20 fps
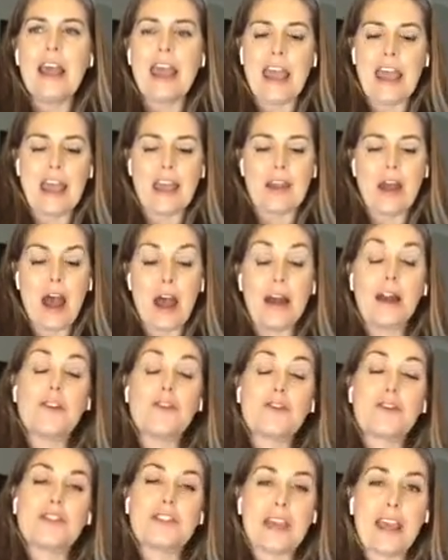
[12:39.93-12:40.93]
And I
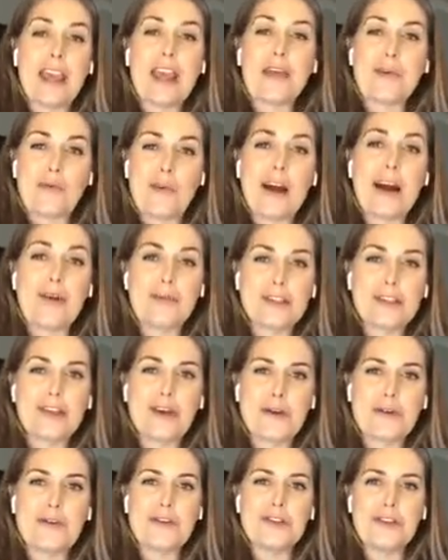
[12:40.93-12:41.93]
understand why I was
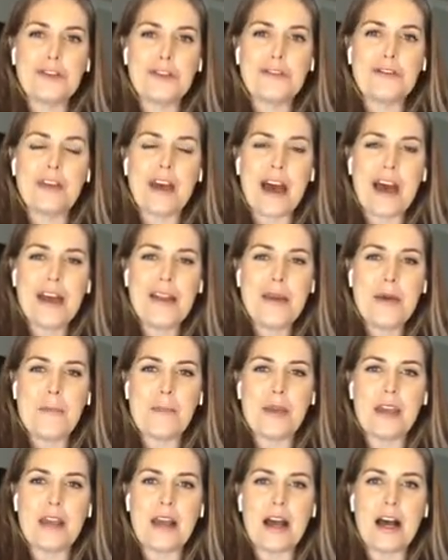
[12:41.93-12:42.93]
coached to do
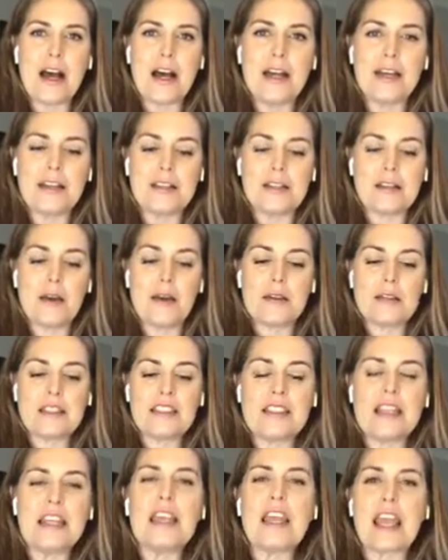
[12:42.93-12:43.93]
that, because
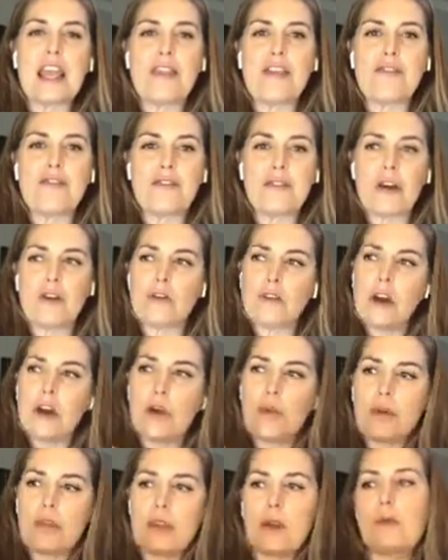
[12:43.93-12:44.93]
sitting in the front
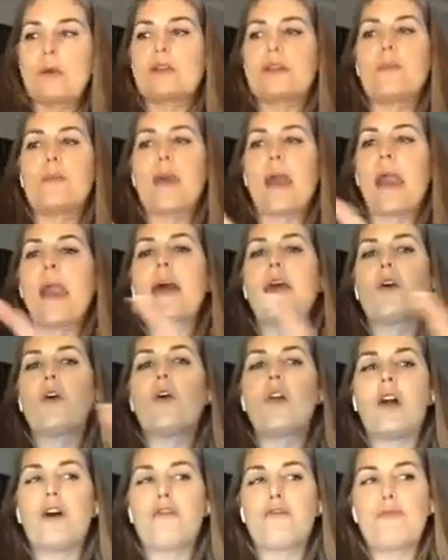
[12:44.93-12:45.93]
row when there was a
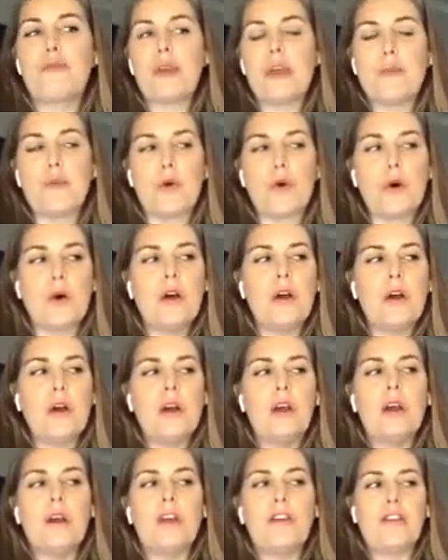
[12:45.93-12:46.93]
panel of people
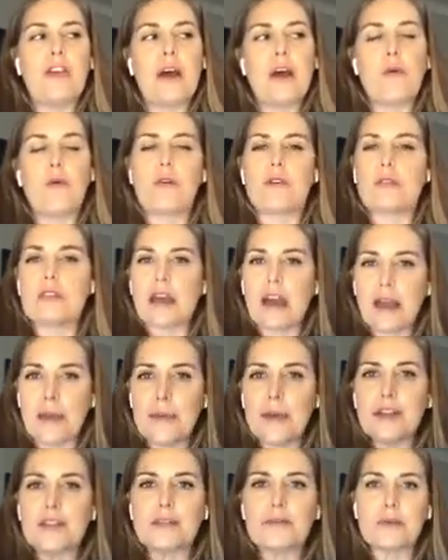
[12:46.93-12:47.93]
that were
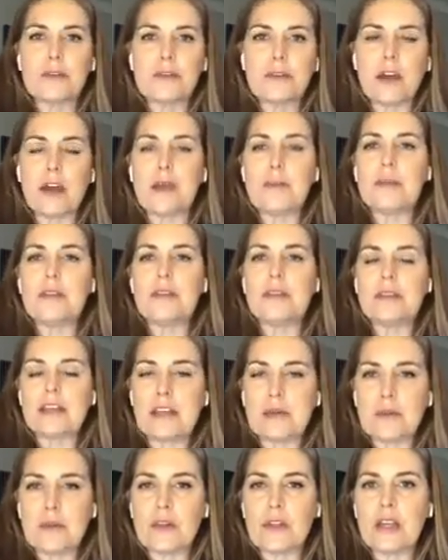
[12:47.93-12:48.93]
Diamonds, Blue Diamonds,
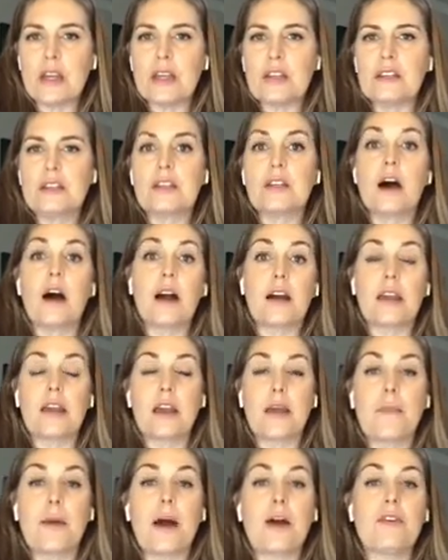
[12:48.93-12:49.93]
Team Elites
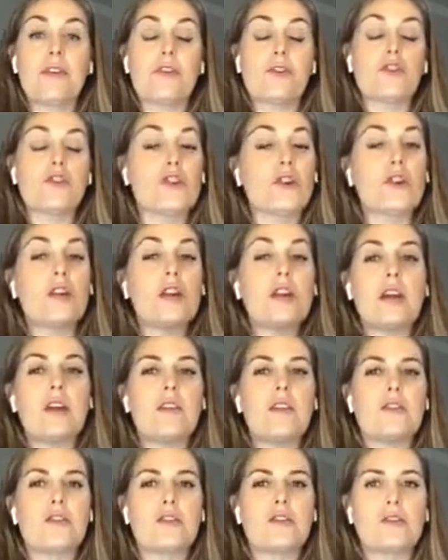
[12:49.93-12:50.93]
talking about their journey
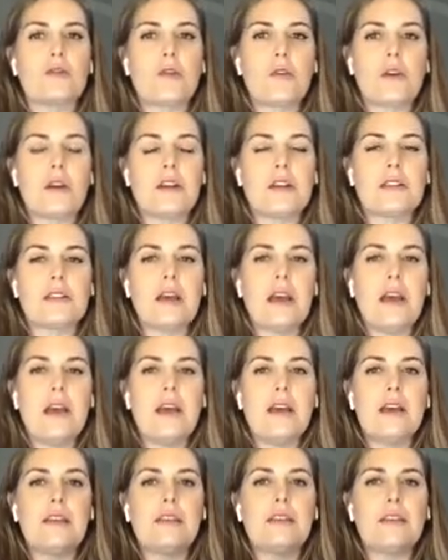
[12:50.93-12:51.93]
and their stories,
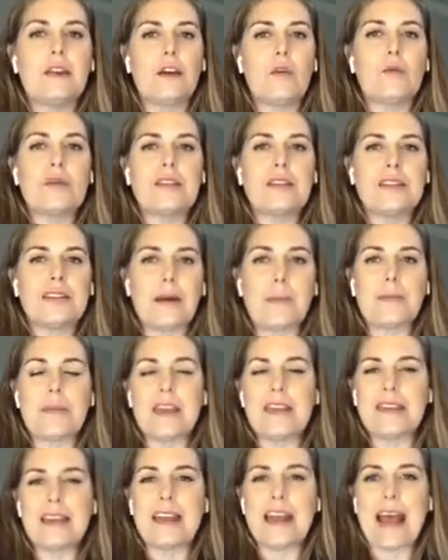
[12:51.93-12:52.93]
there was
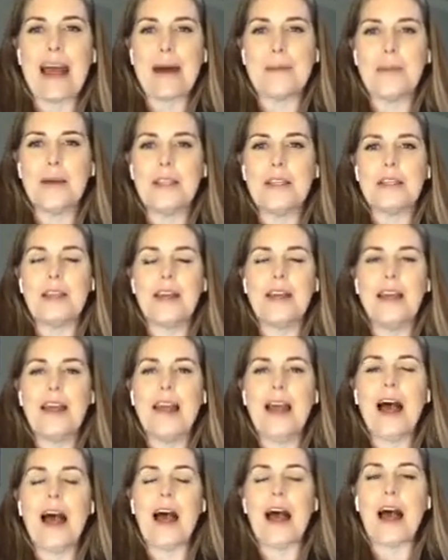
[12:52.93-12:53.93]
something that happened.
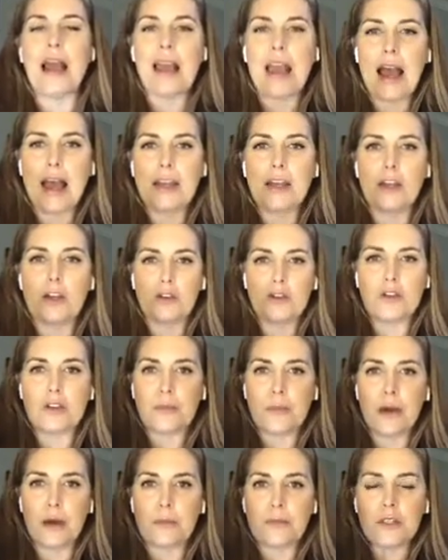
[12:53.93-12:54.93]
I got
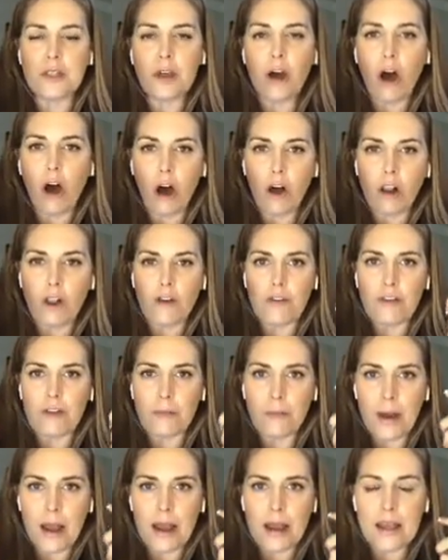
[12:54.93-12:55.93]
goosebumps all over
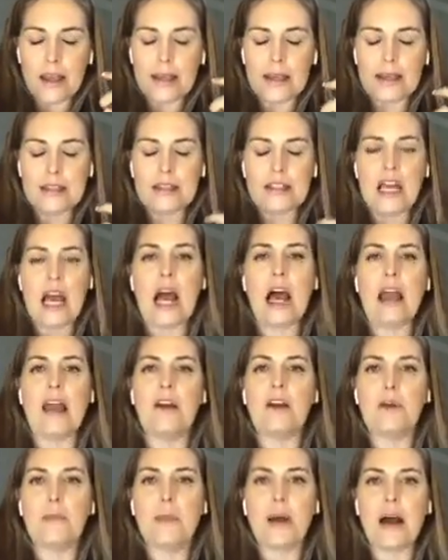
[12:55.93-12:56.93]
my
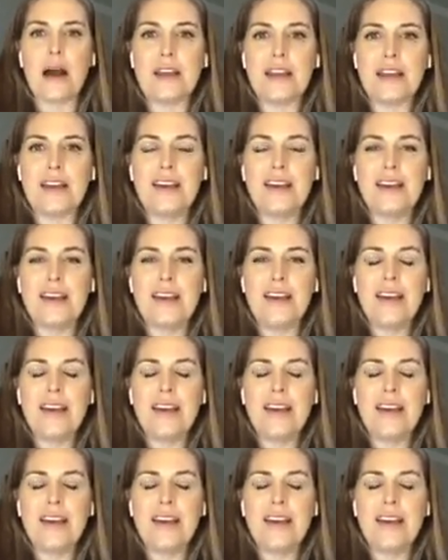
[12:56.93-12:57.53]
entire body.